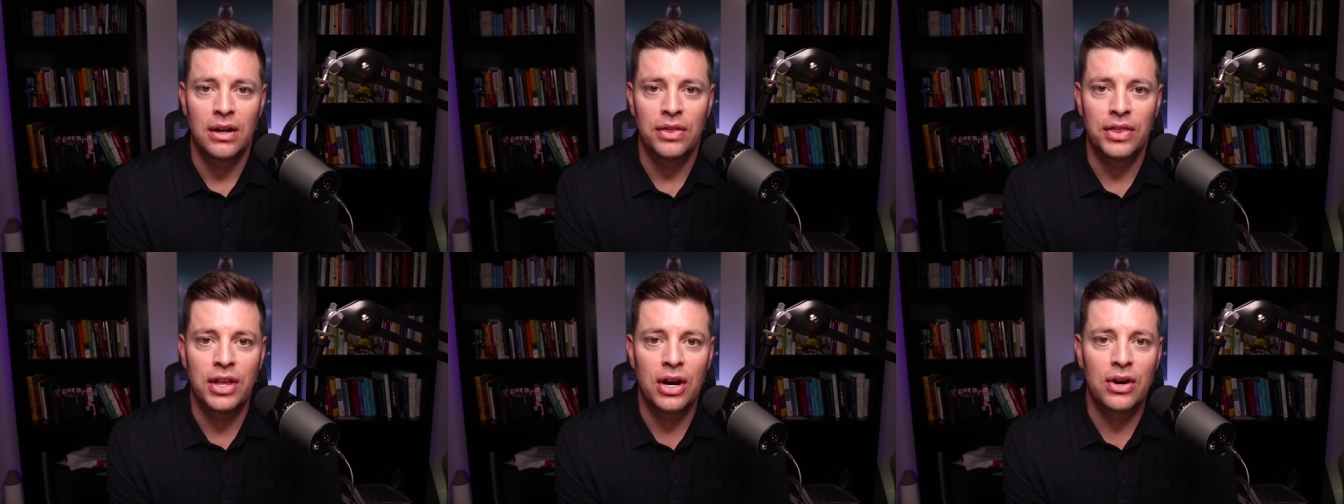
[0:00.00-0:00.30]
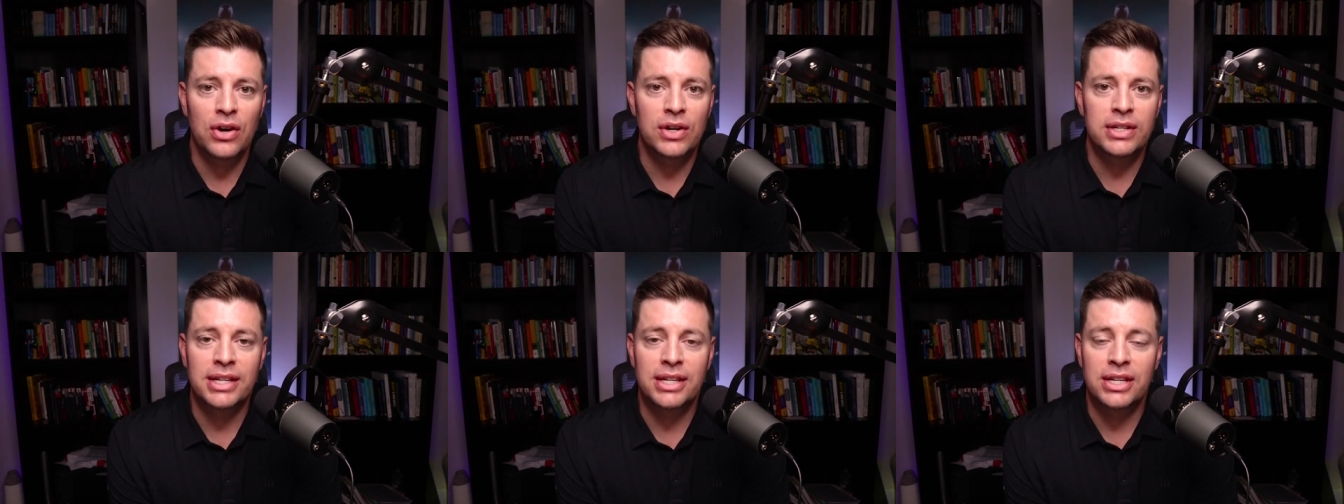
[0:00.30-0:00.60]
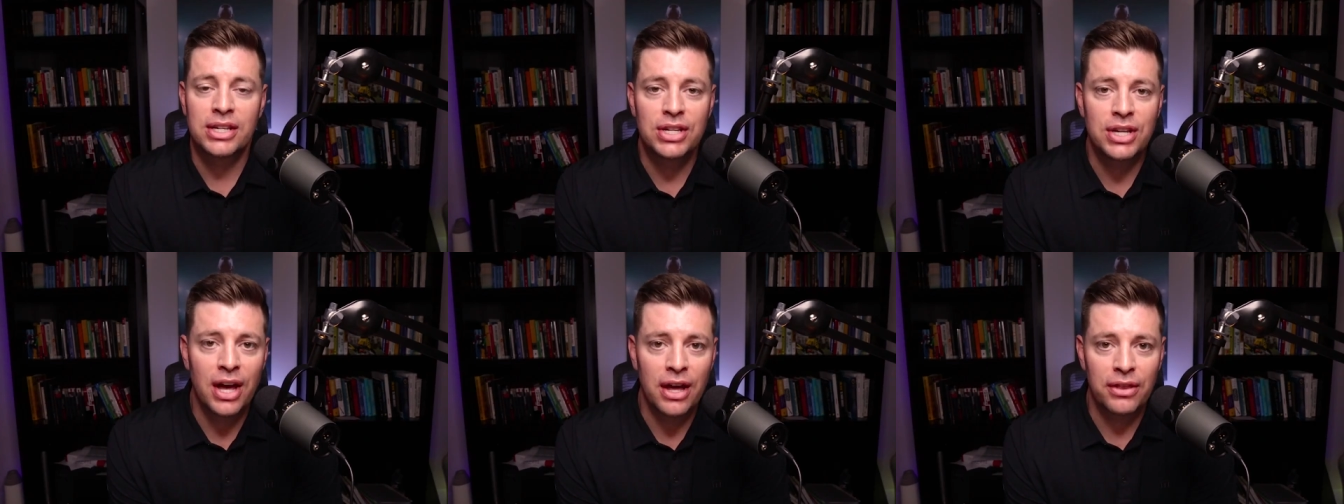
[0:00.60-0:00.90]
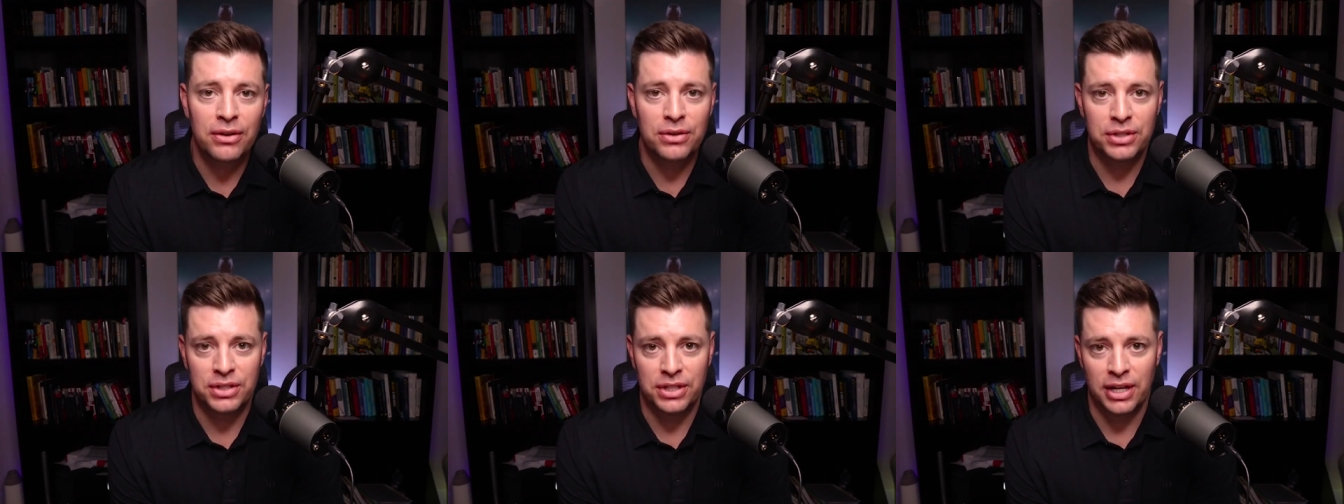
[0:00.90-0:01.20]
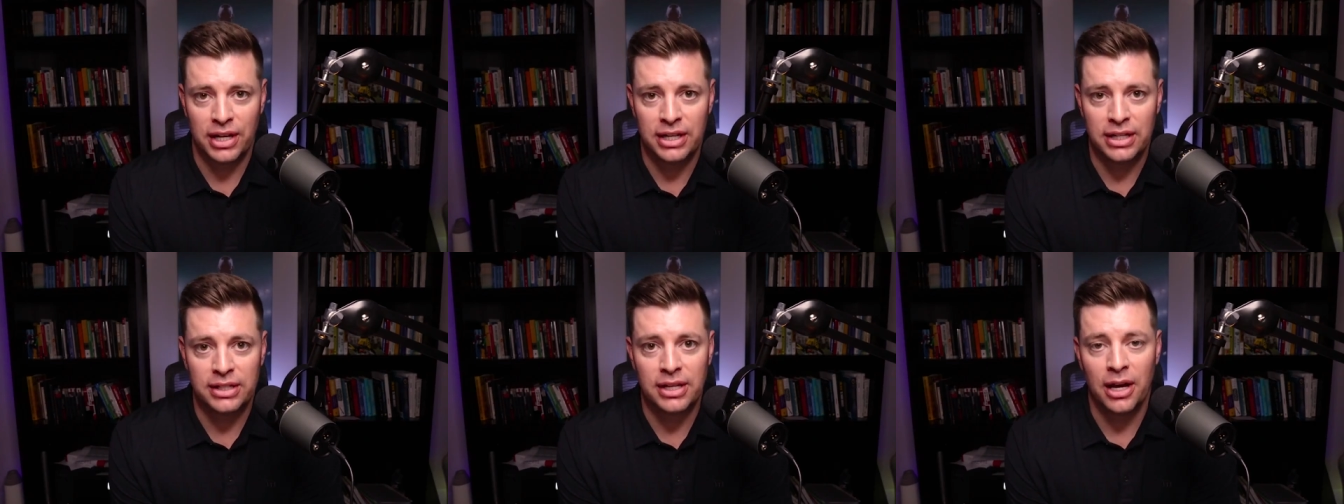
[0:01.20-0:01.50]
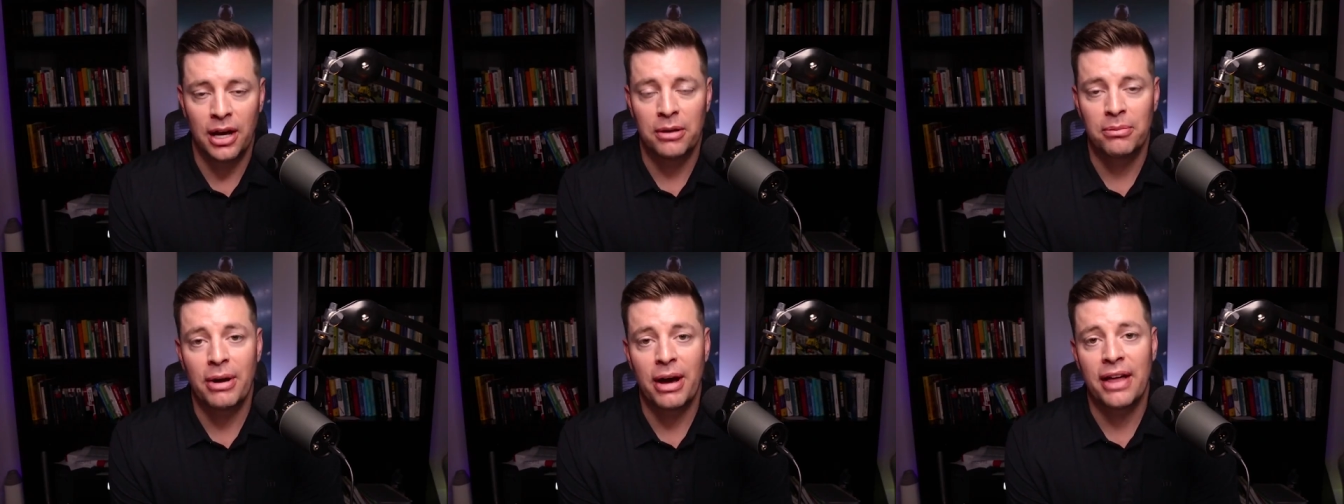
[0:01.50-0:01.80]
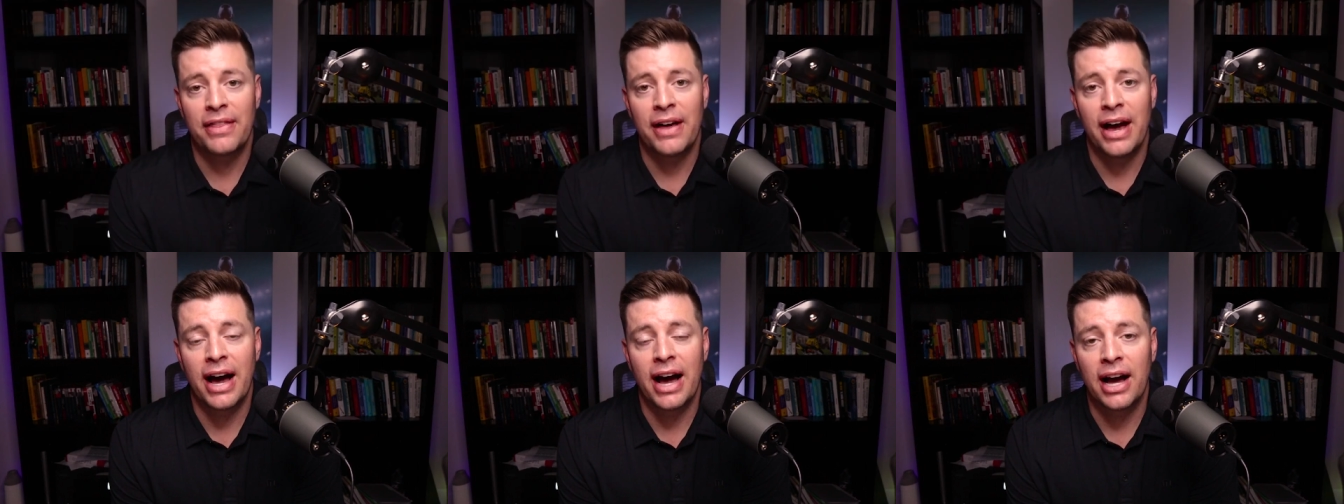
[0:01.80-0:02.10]
There is another study done by
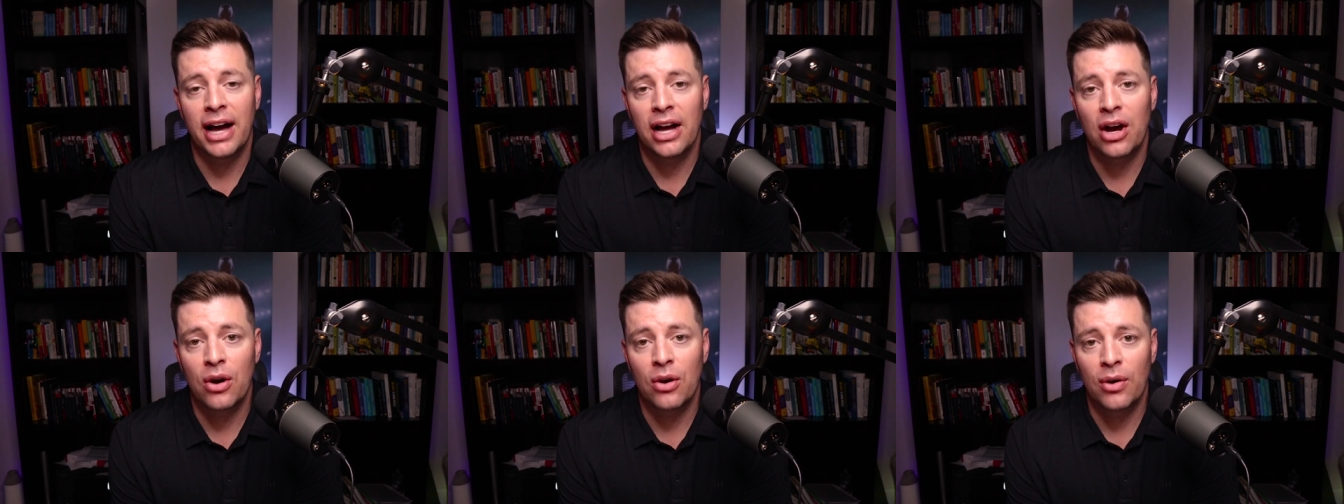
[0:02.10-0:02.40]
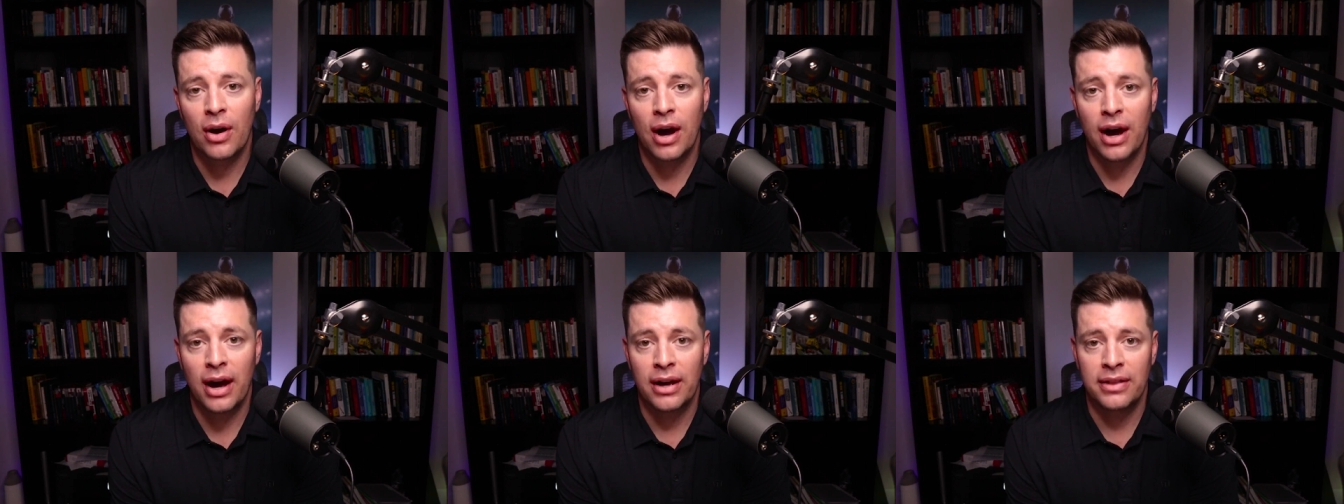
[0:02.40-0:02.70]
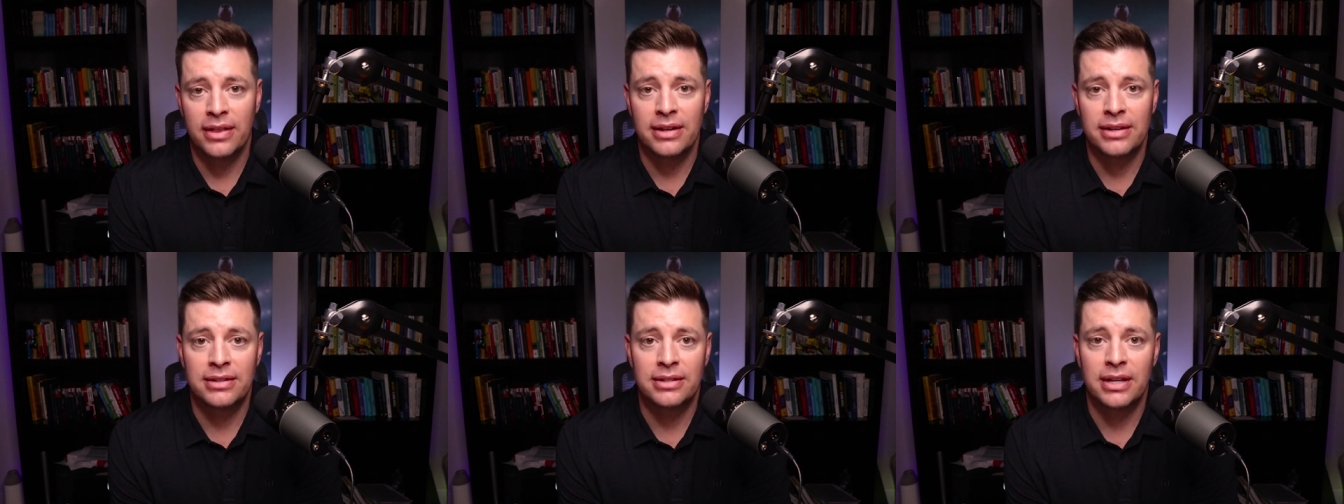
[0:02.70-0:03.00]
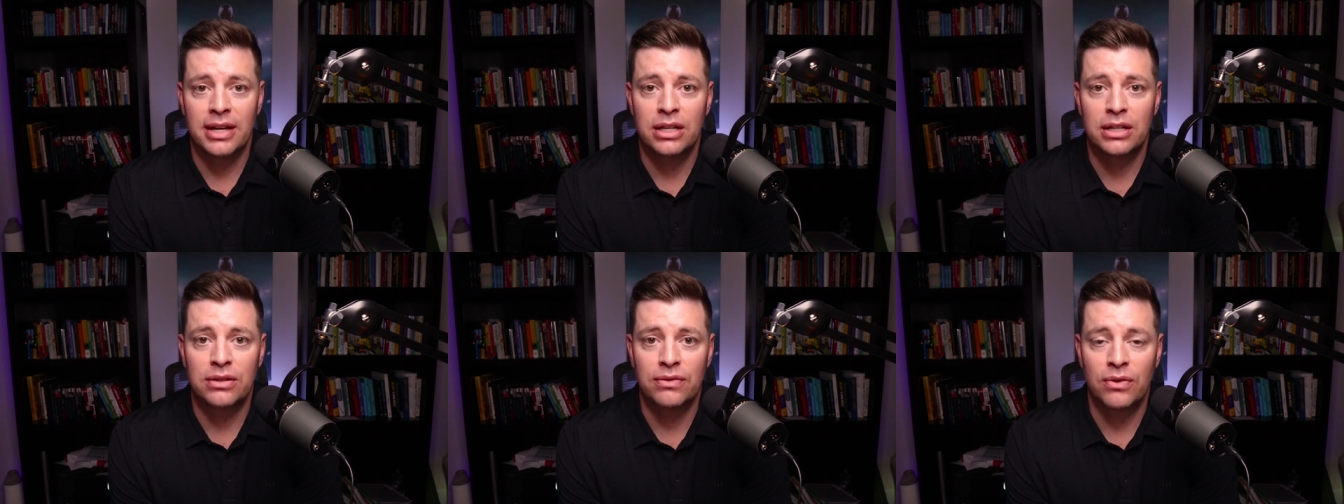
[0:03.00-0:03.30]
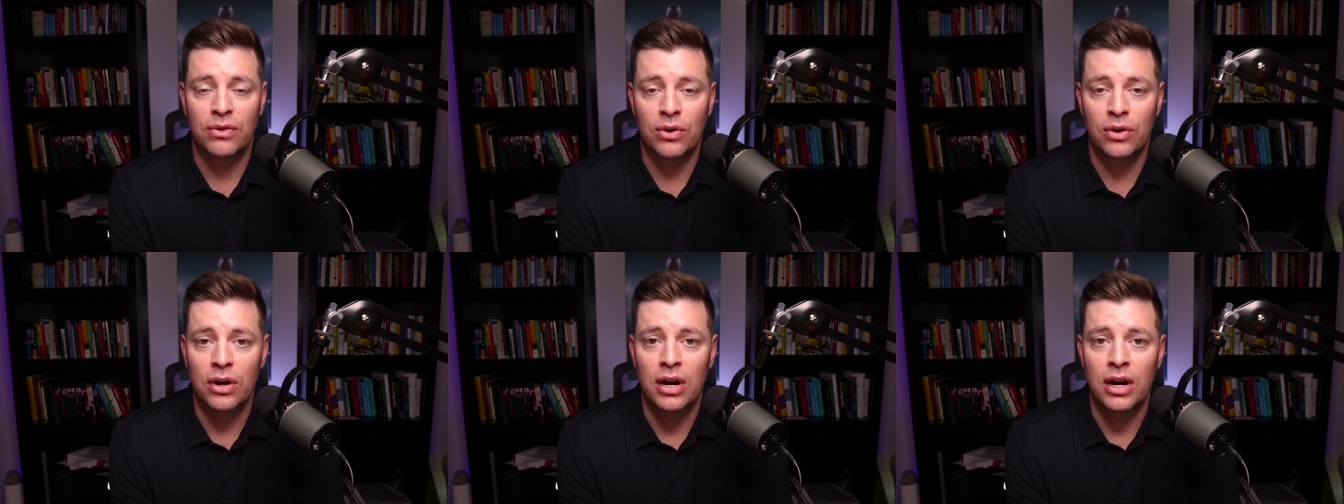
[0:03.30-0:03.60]
the IRI that says for